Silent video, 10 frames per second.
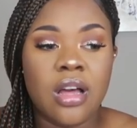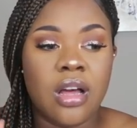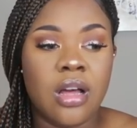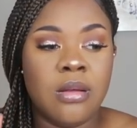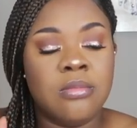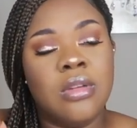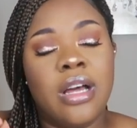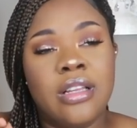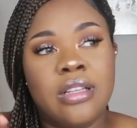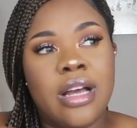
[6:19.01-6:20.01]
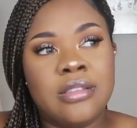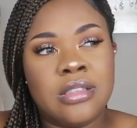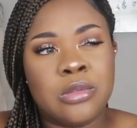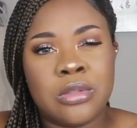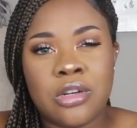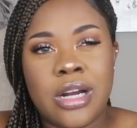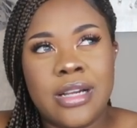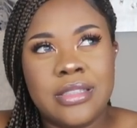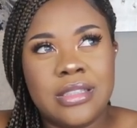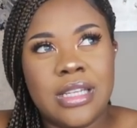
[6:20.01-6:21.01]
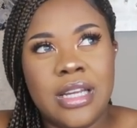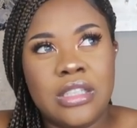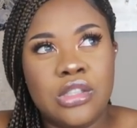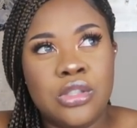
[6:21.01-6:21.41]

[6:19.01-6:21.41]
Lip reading: I just required to take